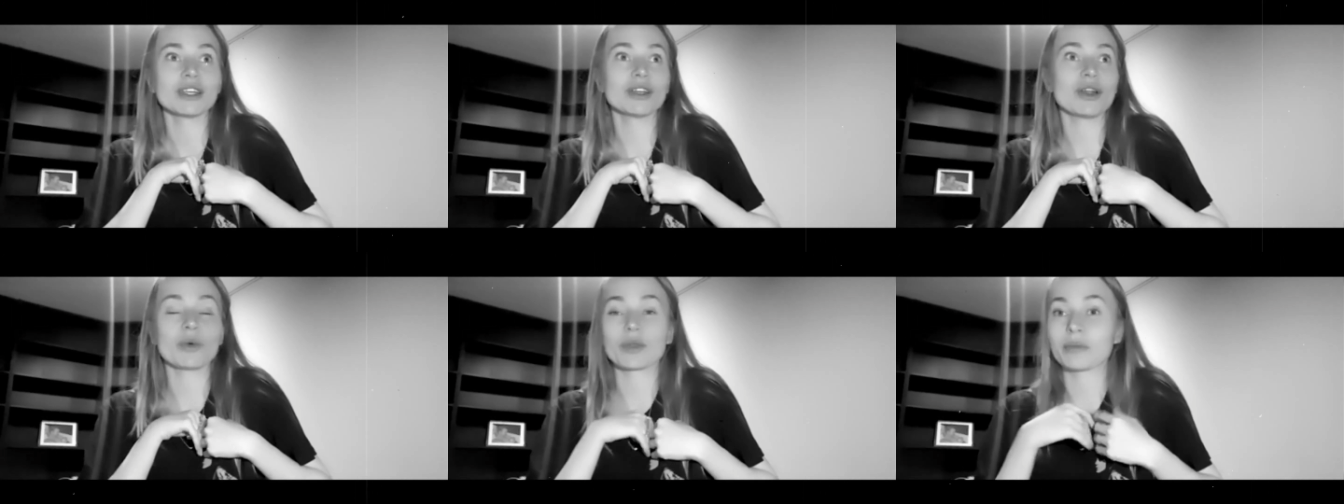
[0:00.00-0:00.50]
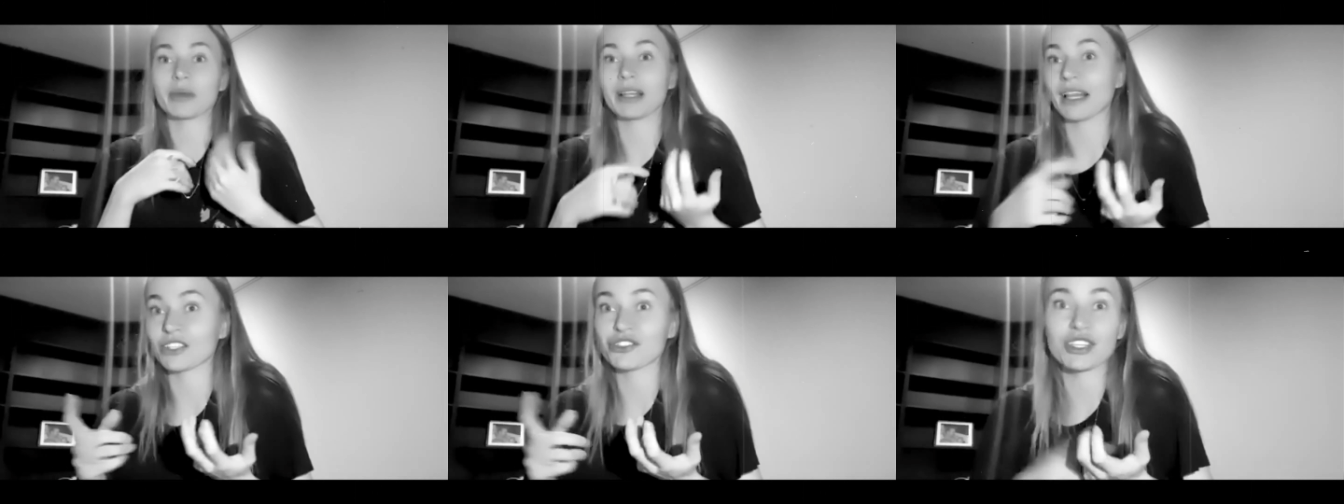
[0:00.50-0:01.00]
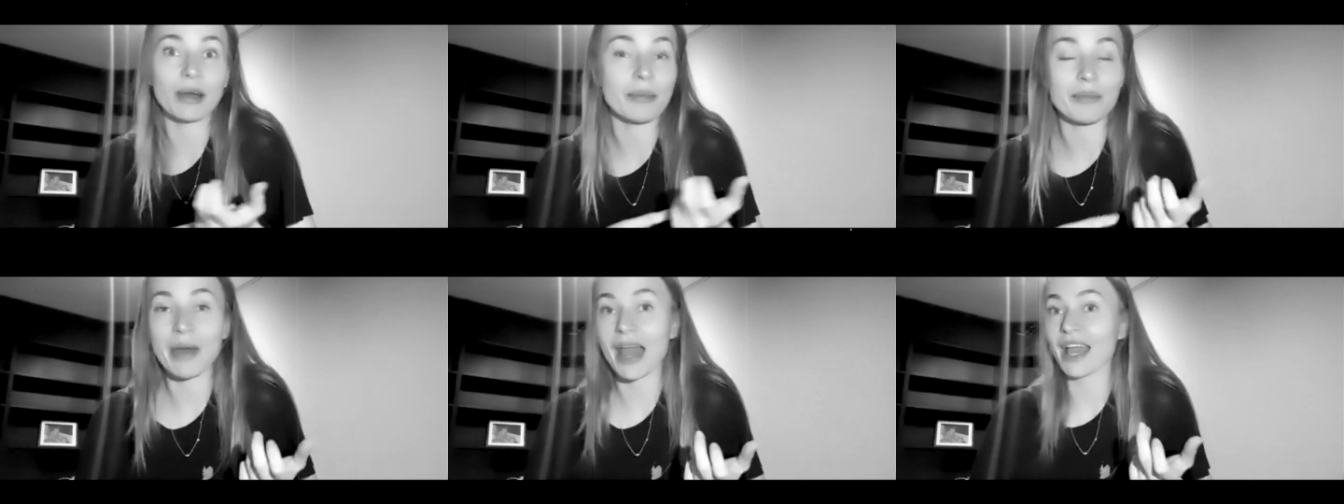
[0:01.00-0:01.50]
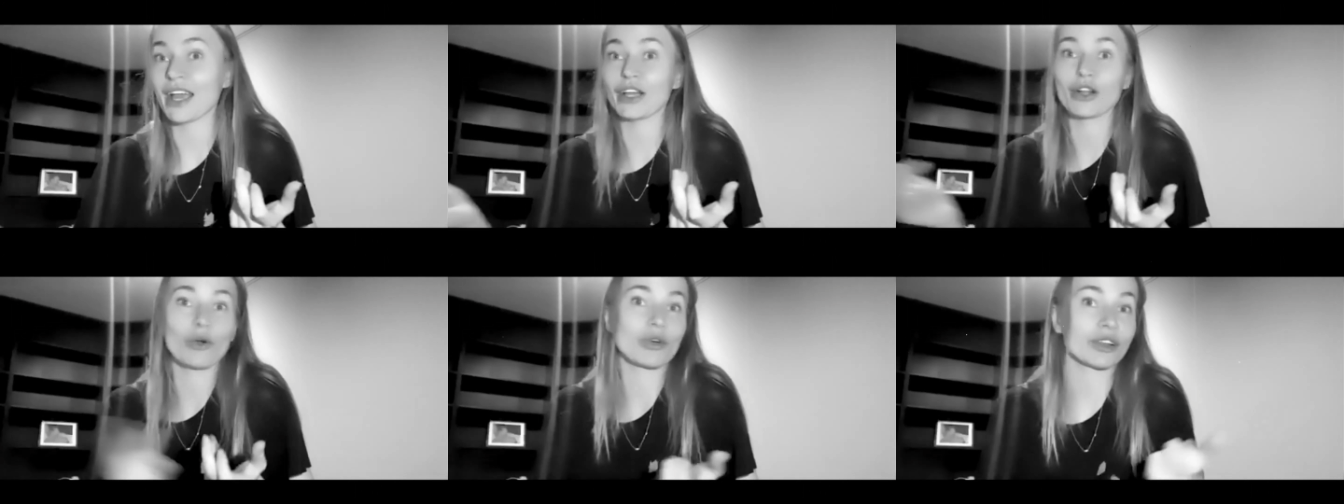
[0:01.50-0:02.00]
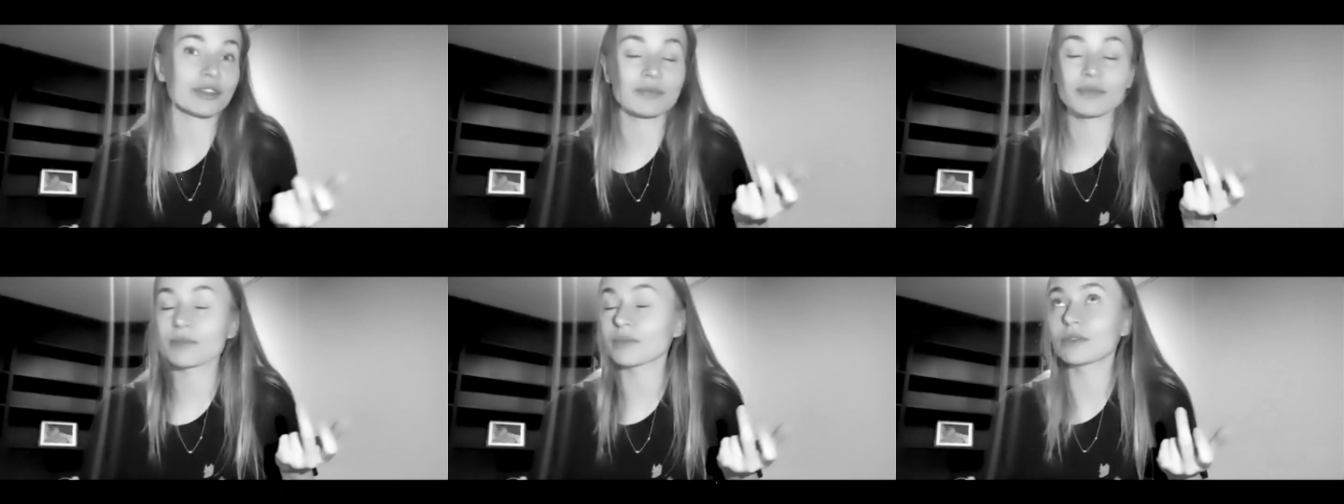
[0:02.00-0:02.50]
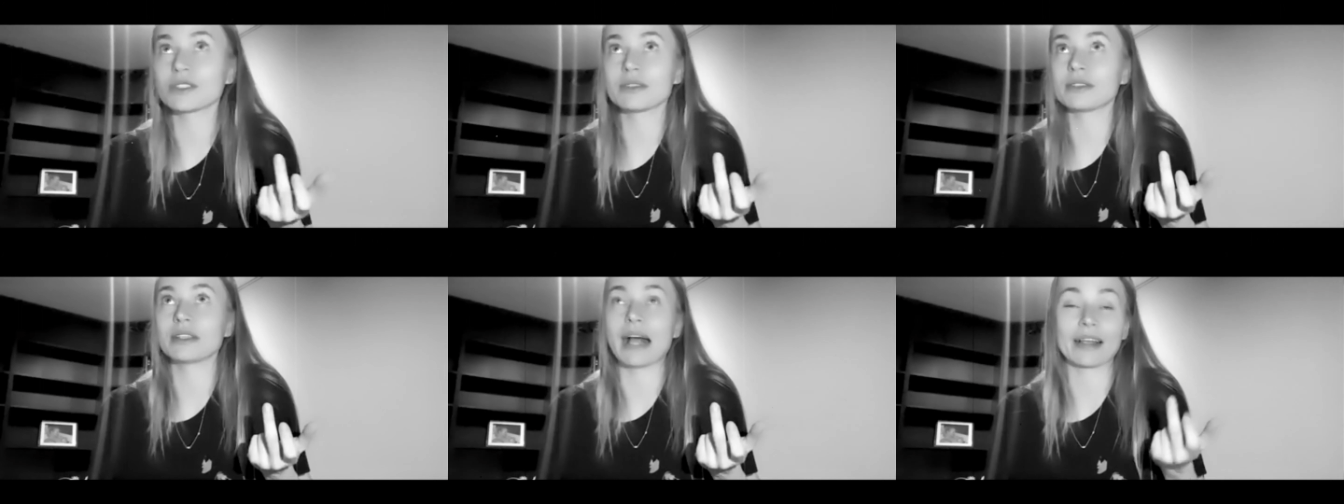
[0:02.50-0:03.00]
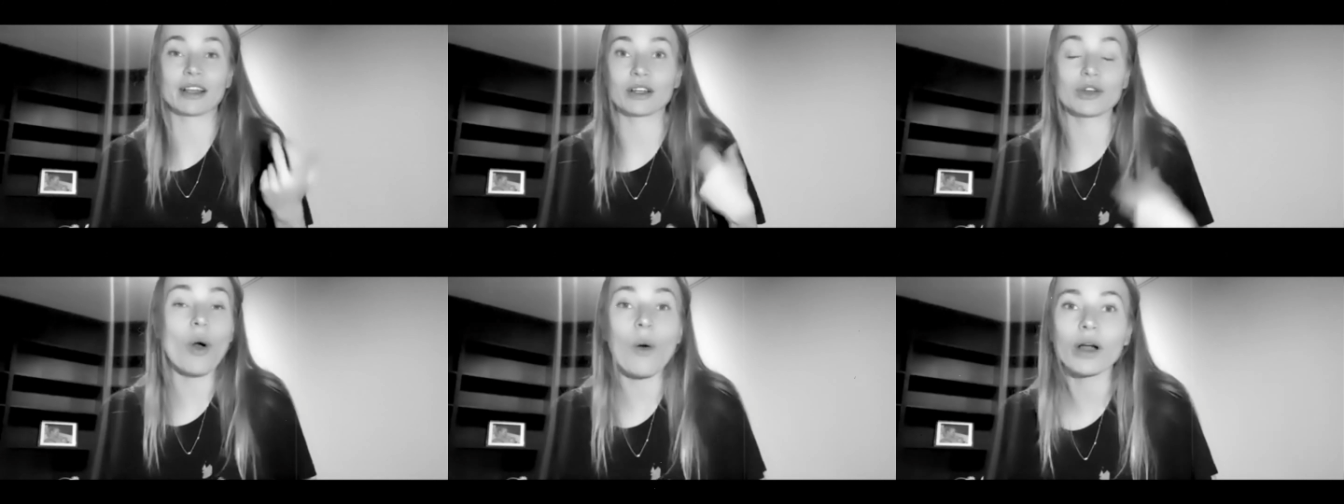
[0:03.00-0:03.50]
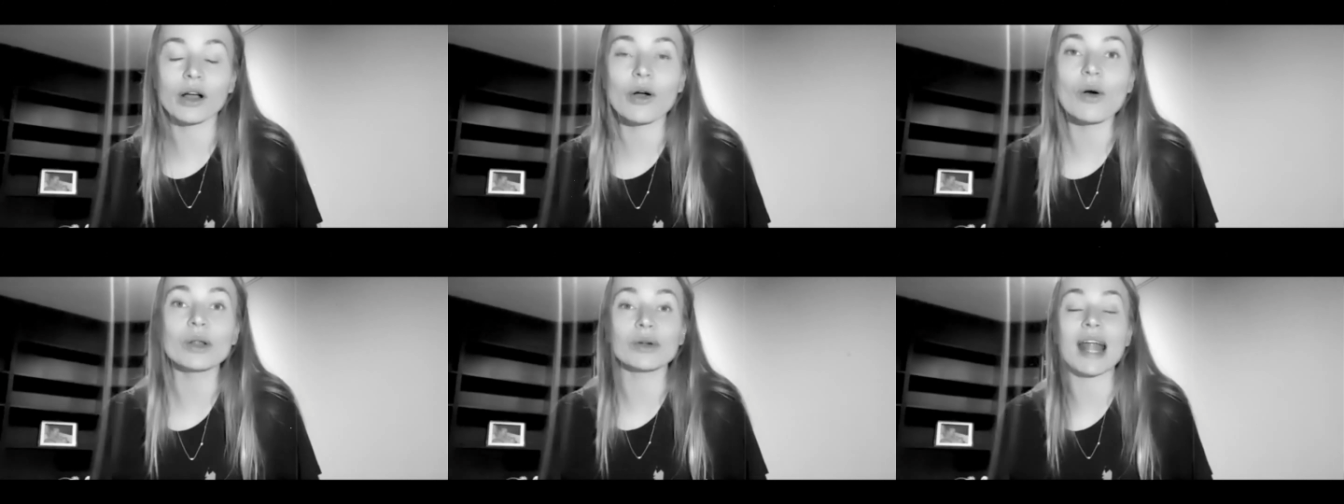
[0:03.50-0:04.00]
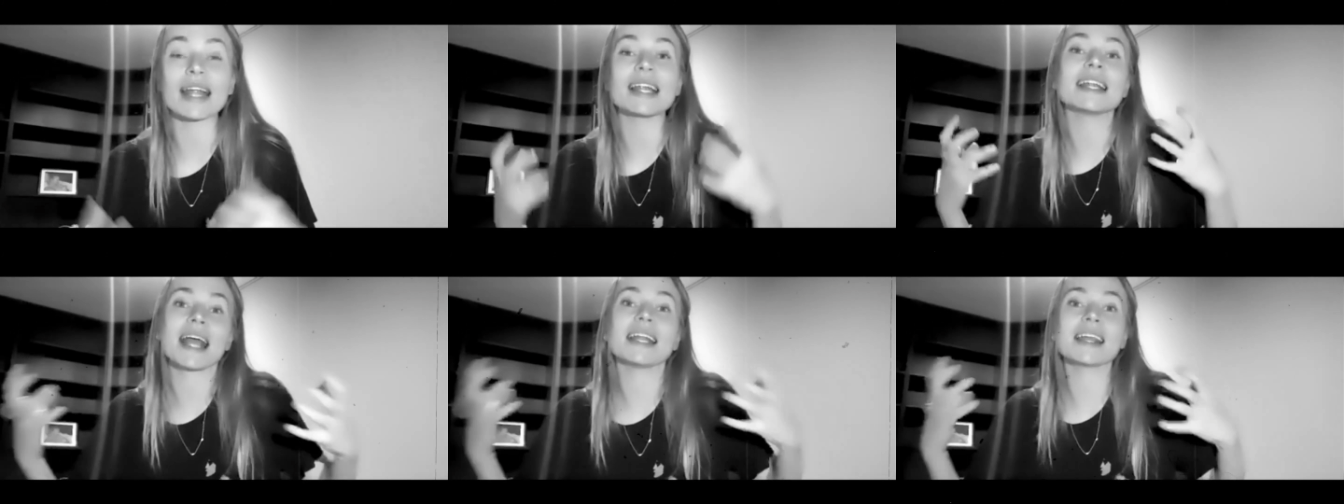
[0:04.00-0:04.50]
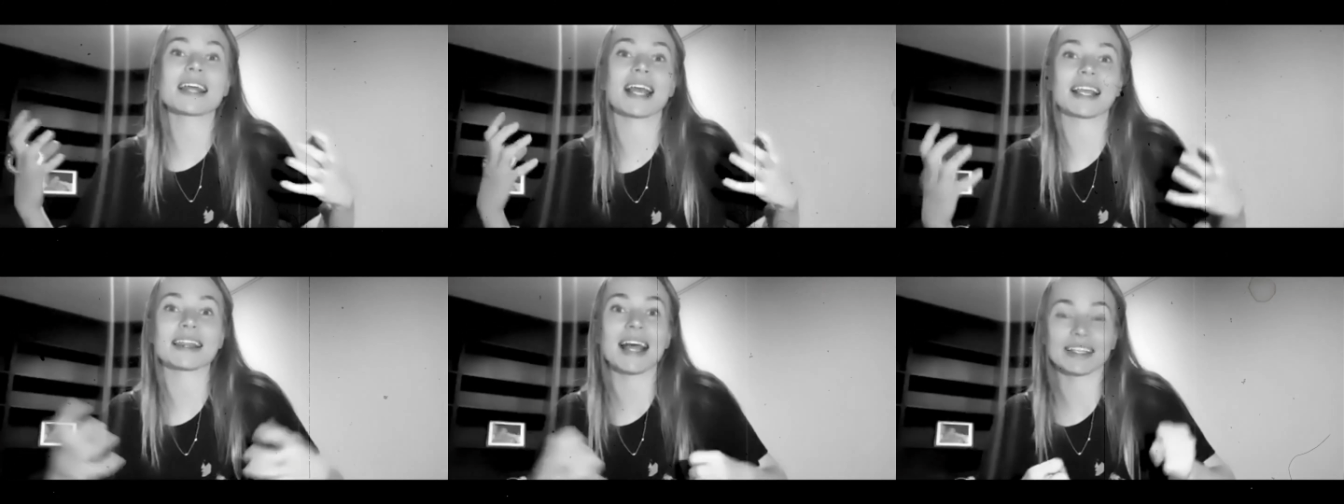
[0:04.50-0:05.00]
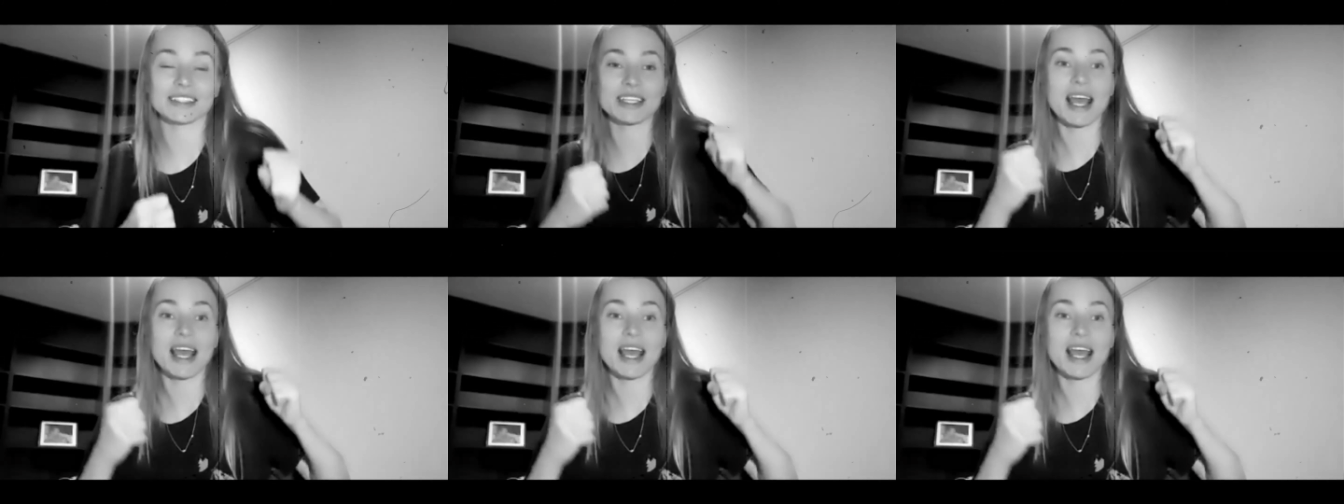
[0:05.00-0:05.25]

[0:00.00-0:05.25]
you know, it would be like champagne or like Coca-Cola, and anything that,